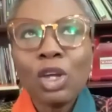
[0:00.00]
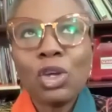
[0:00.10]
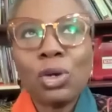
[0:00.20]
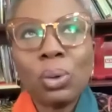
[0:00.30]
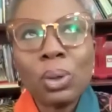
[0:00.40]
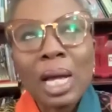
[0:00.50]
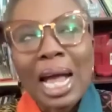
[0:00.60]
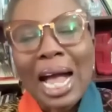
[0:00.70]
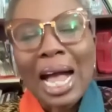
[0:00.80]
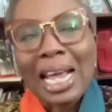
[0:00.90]
And
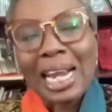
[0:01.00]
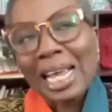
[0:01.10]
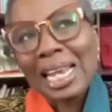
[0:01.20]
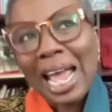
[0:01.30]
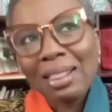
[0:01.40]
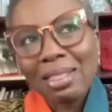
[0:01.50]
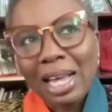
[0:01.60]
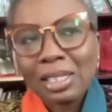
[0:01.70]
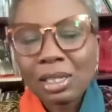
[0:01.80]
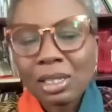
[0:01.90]
I like
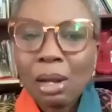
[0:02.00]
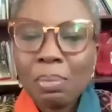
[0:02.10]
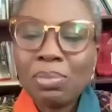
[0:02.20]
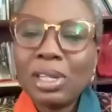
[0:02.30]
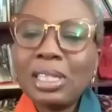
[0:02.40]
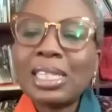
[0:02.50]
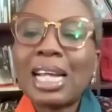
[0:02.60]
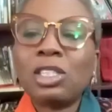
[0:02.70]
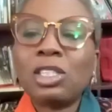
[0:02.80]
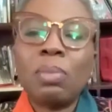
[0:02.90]
that this
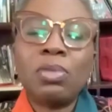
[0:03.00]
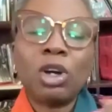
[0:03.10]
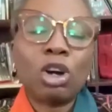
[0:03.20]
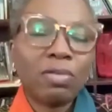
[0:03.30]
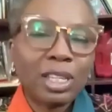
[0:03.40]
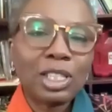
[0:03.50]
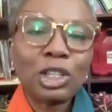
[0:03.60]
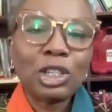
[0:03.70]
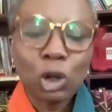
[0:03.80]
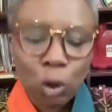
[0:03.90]
starts off the
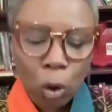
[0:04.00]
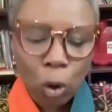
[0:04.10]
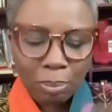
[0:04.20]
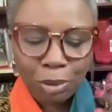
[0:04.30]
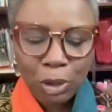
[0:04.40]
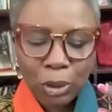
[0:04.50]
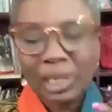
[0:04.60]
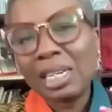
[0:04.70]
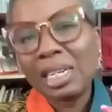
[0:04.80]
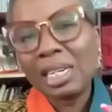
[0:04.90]
conversation on
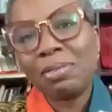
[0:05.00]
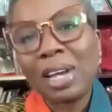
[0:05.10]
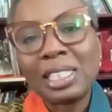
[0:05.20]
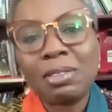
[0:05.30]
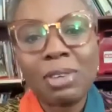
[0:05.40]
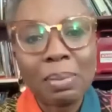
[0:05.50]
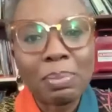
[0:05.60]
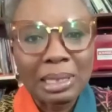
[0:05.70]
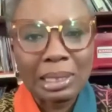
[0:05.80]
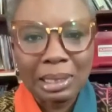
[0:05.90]
building effective
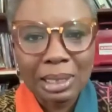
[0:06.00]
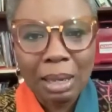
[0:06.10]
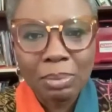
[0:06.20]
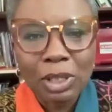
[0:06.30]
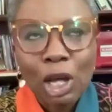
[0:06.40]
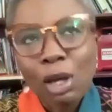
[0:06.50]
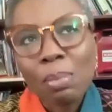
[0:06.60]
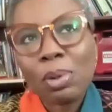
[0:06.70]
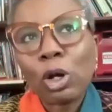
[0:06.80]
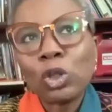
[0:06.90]
family systems,
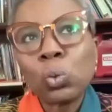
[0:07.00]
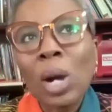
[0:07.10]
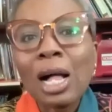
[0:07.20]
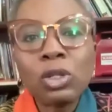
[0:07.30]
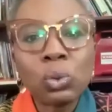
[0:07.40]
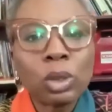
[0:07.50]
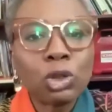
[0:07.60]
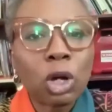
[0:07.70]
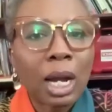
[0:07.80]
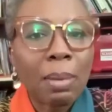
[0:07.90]
because whilst we
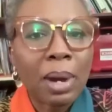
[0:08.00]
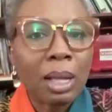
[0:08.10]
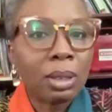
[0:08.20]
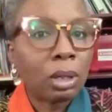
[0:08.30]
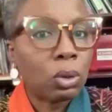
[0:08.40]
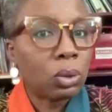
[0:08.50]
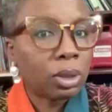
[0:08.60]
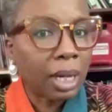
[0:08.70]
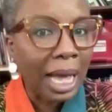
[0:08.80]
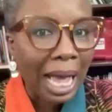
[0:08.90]
talk about the good
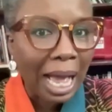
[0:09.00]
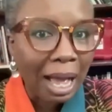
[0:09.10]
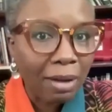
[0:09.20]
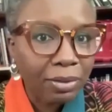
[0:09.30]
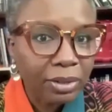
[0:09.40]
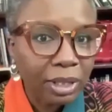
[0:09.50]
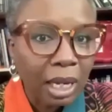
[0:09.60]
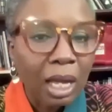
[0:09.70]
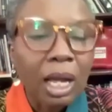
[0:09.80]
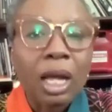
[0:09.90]
to haves,
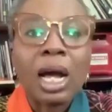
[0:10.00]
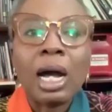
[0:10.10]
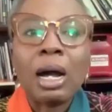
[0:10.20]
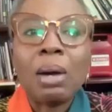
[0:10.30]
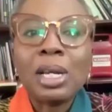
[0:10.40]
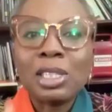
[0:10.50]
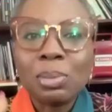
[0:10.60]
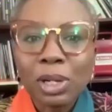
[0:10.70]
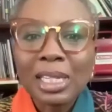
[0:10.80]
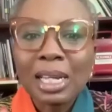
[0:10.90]
it's
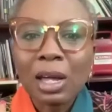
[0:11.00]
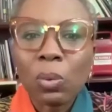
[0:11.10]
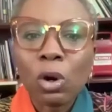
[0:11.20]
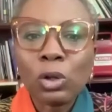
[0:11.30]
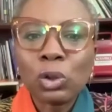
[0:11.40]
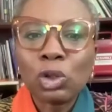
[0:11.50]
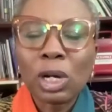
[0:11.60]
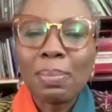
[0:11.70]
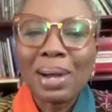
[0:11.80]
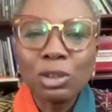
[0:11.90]
important that we also
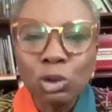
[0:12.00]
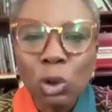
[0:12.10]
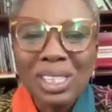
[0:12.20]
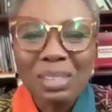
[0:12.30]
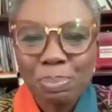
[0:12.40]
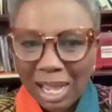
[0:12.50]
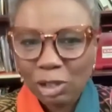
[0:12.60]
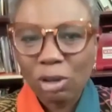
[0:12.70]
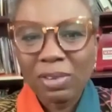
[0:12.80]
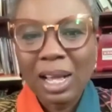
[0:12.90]
talk about those
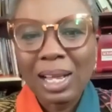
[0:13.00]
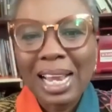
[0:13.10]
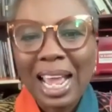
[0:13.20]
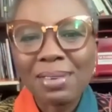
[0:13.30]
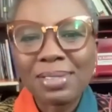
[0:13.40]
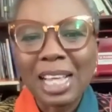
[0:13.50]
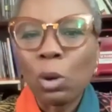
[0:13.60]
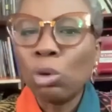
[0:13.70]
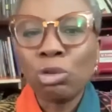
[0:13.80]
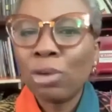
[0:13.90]
parts of our lives
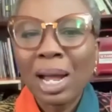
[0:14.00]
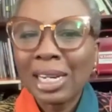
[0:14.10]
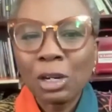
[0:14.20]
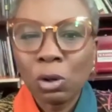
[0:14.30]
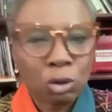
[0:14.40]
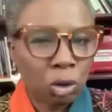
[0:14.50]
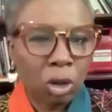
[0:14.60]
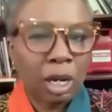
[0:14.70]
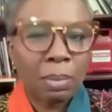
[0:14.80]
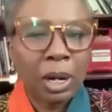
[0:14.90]
that we would rather not
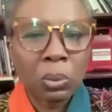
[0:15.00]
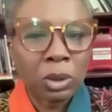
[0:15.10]
talk about